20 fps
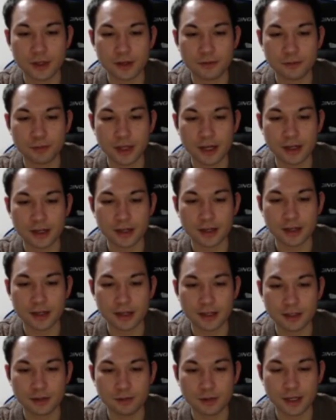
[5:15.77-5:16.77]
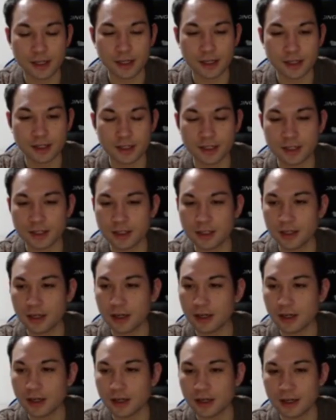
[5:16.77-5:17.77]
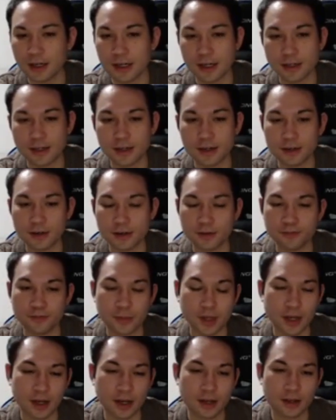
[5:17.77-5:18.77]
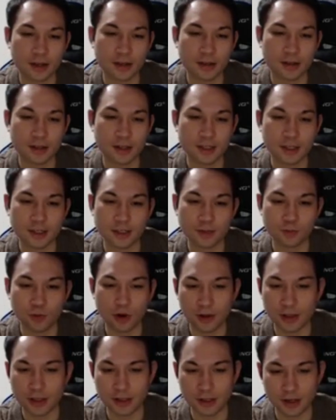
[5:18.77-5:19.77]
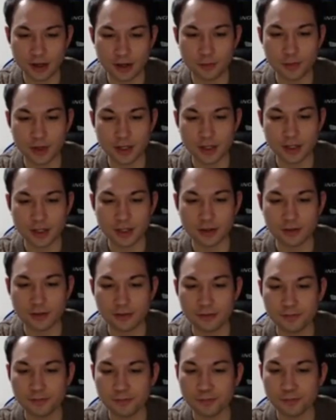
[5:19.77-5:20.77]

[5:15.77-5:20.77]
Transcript: If black connects, white can just connect under, and this is probably not a big deal.